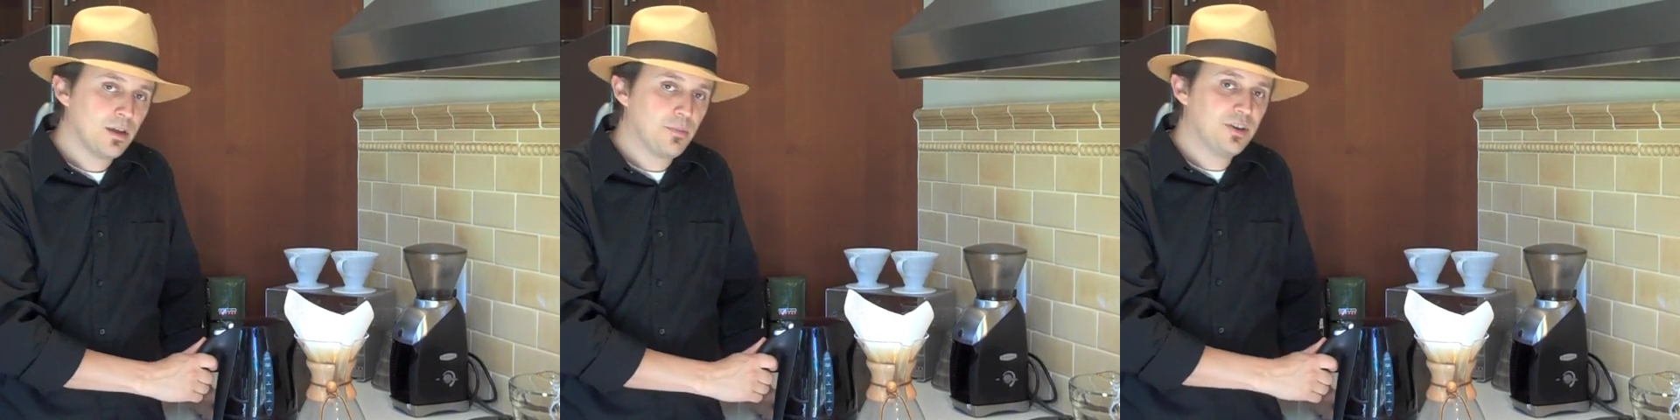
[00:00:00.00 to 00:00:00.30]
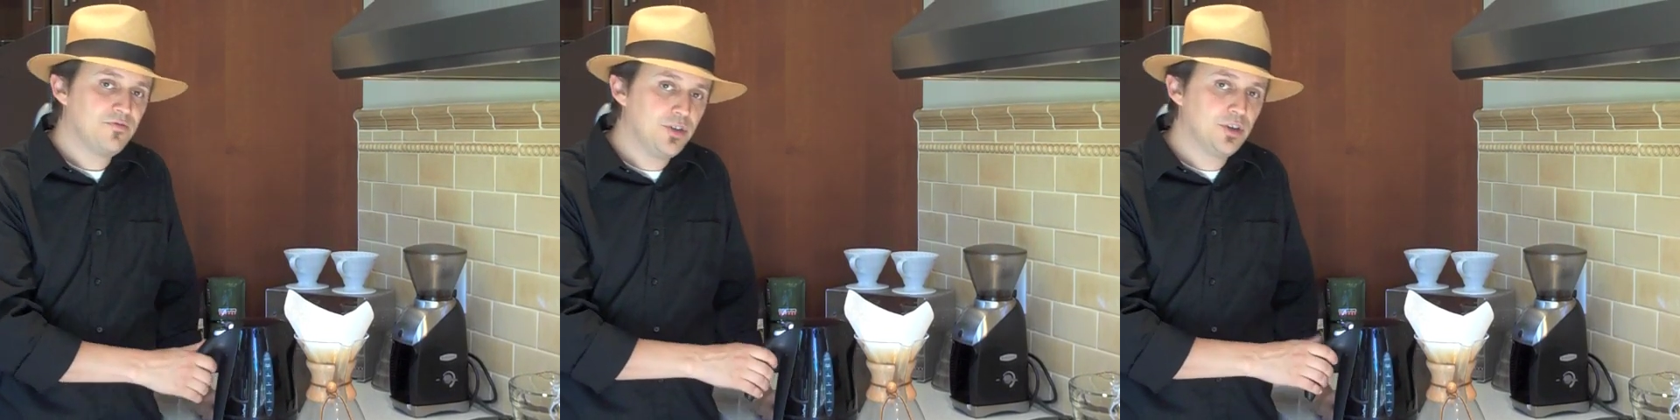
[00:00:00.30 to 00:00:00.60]

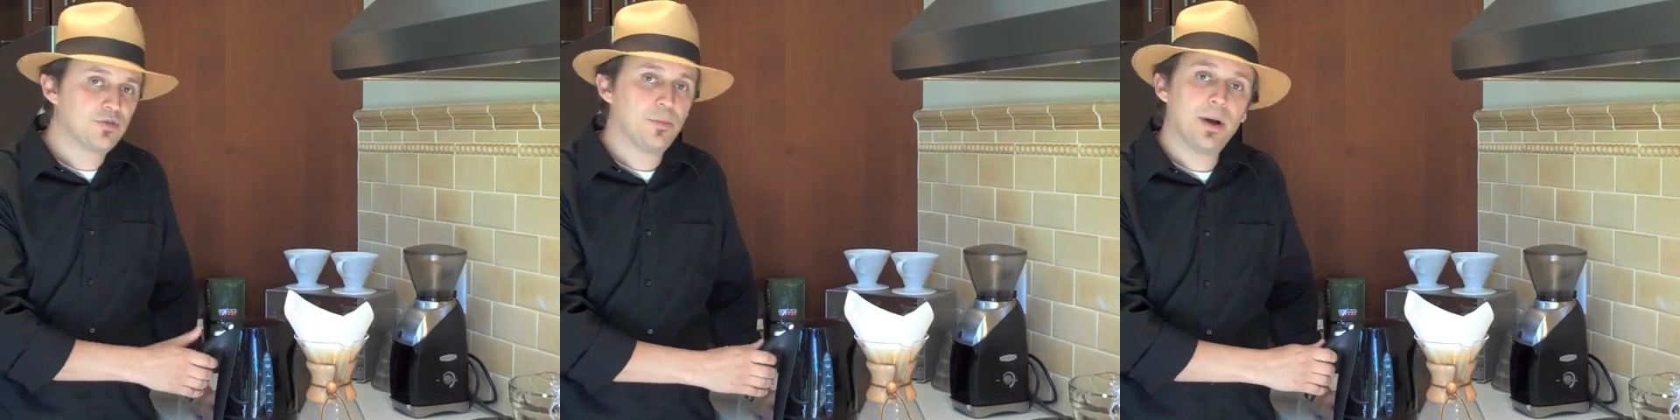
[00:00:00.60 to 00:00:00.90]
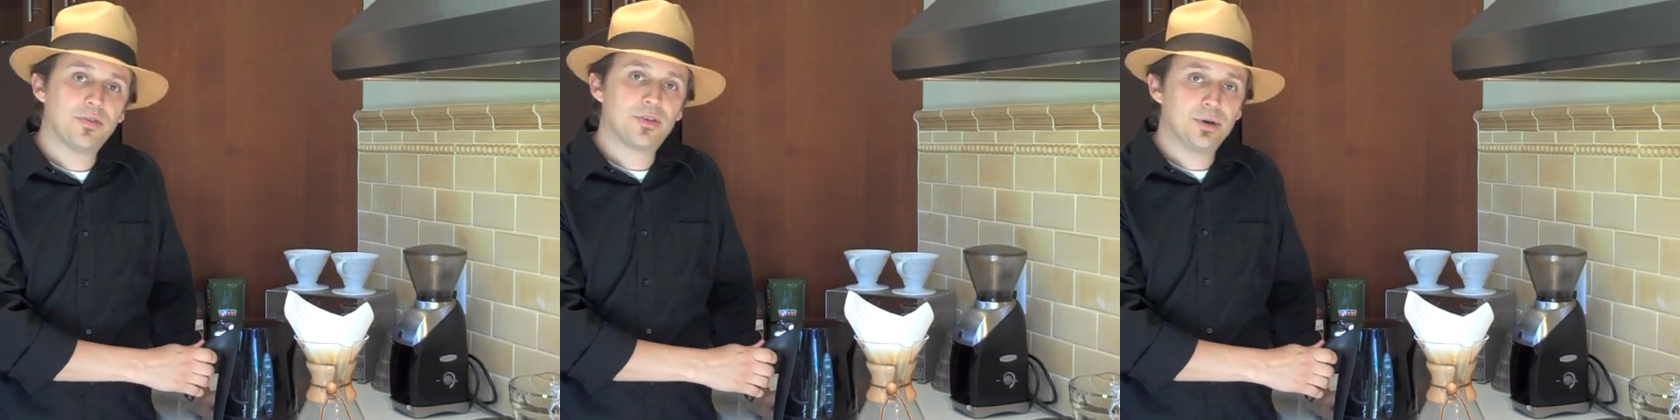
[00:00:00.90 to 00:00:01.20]
pre-infuse for
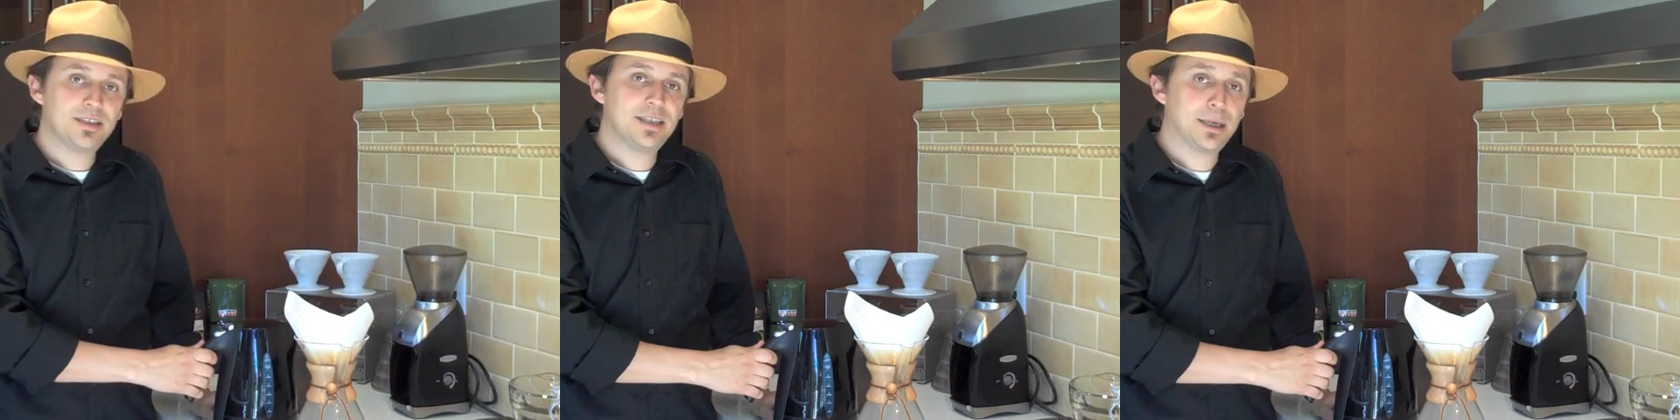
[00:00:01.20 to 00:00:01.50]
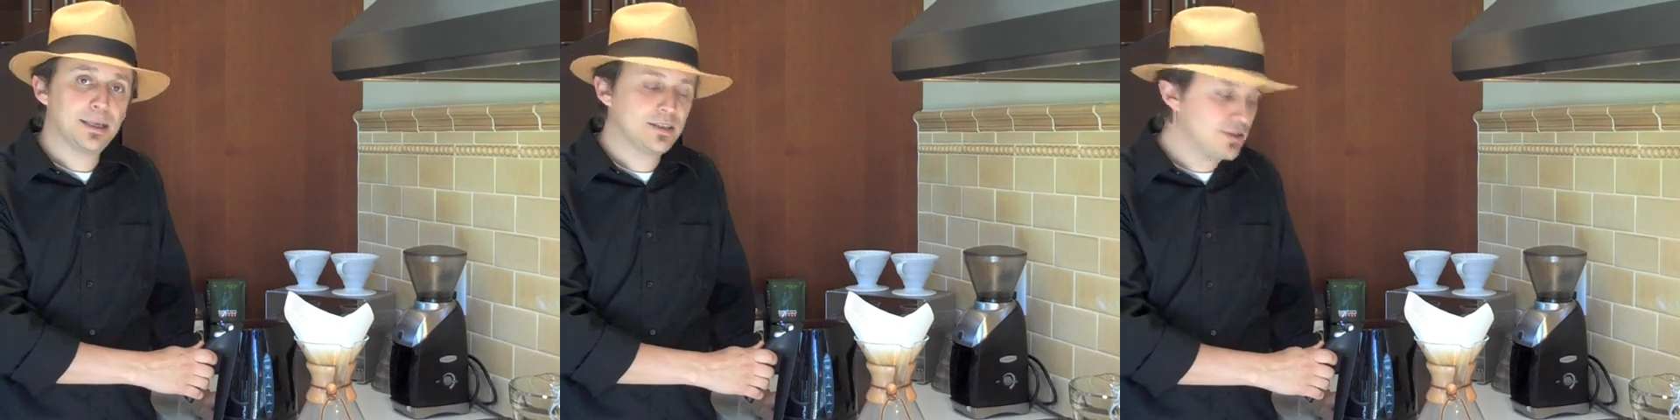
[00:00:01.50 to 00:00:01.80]
about 30
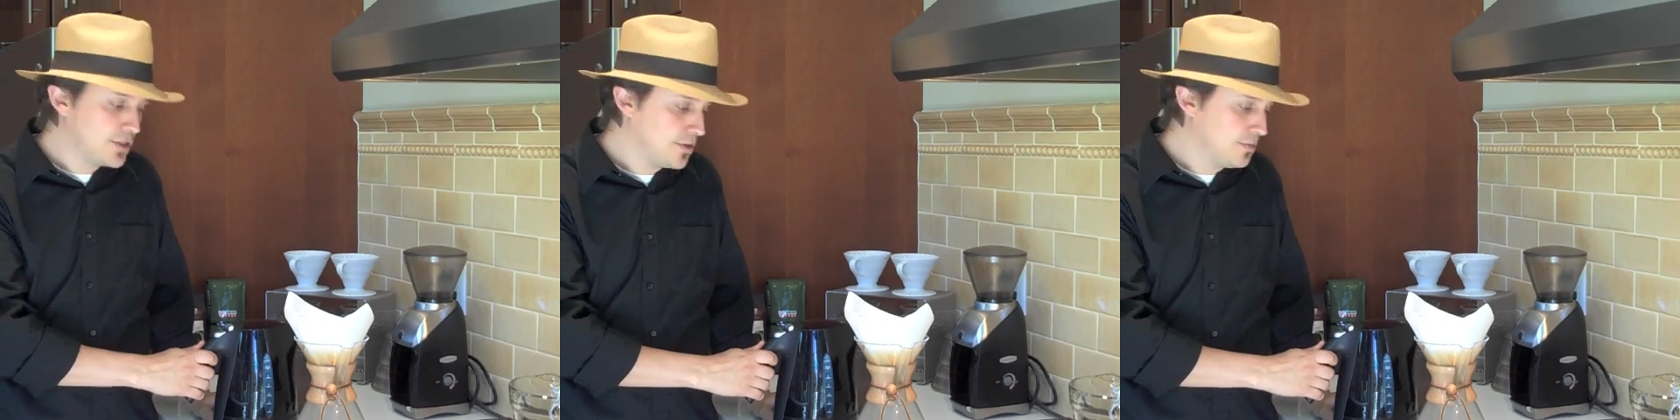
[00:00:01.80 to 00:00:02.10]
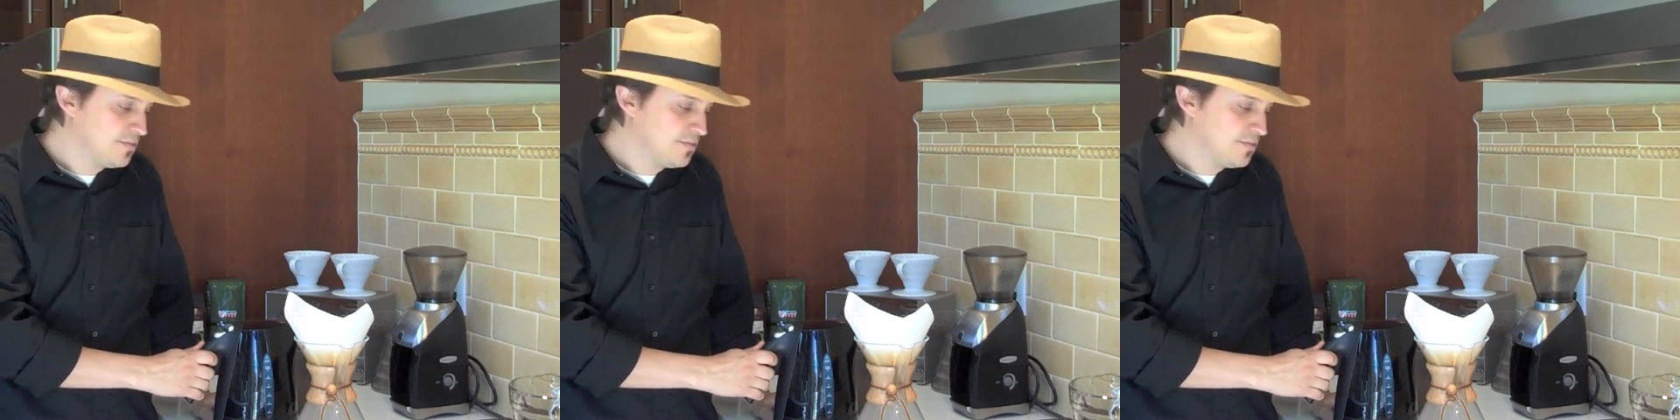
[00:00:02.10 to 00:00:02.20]
seconds or so.